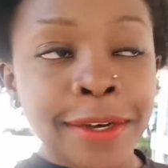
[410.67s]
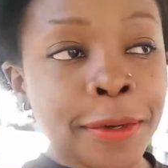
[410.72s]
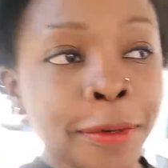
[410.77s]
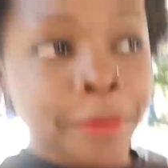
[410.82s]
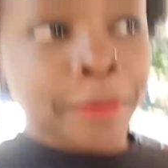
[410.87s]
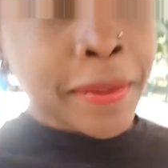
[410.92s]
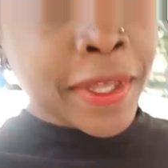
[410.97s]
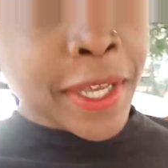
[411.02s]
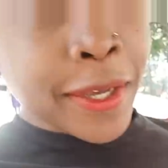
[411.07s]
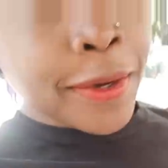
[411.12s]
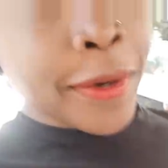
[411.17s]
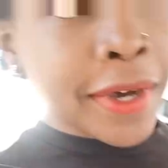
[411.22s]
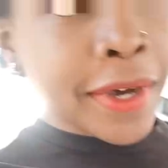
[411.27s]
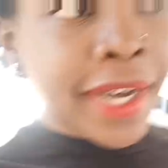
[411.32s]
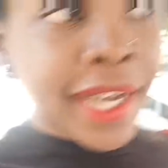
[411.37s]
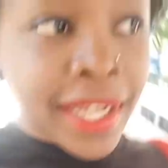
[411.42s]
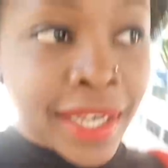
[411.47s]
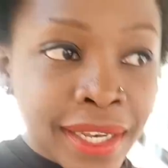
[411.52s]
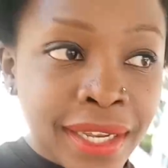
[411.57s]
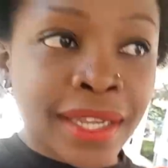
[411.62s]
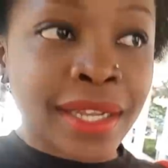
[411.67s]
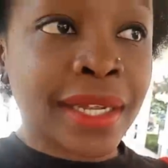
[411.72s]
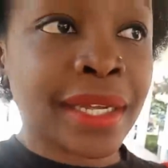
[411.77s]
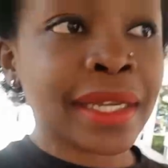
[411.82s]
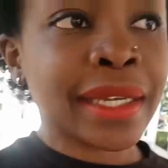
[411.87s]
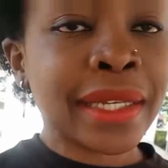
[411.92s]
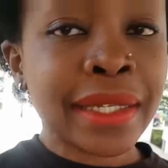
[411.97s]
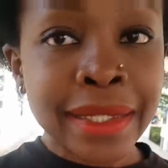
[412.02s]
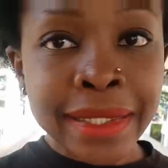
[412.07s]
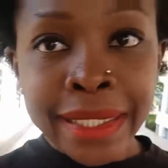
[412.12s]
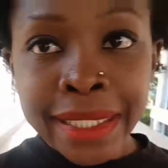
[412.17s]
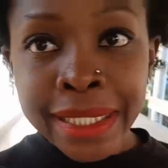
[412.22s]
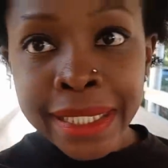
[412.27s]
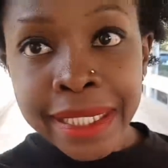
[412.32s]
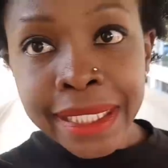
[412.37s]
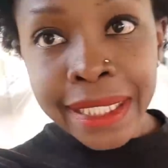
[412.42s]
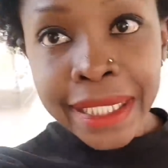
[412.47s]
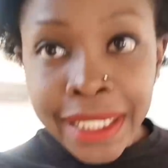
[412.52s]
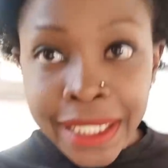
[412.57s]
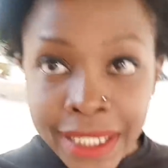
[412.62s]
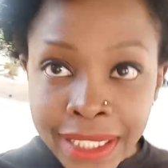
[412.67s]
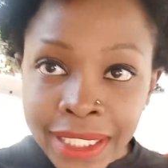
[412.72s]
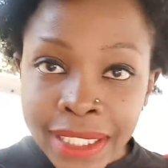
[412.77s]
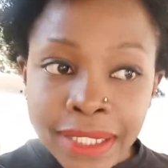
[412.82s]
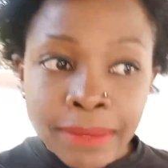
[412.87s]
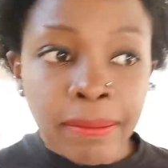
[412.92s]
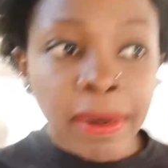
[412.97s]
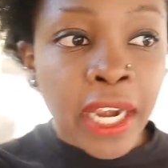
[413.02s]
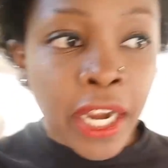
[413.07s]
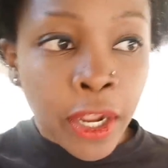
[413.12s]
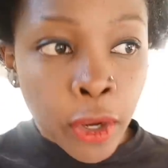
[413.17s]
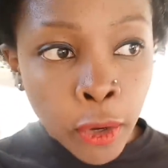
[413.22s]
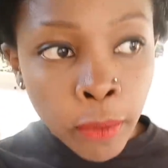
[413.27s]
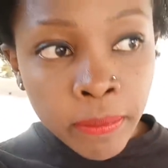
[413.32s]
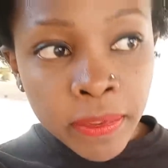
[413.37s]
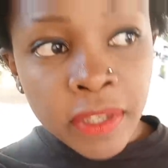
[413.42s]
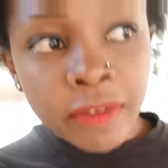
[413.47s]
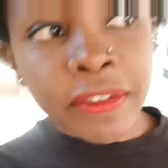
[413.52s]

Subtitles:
Oh my god. Oh, but I hope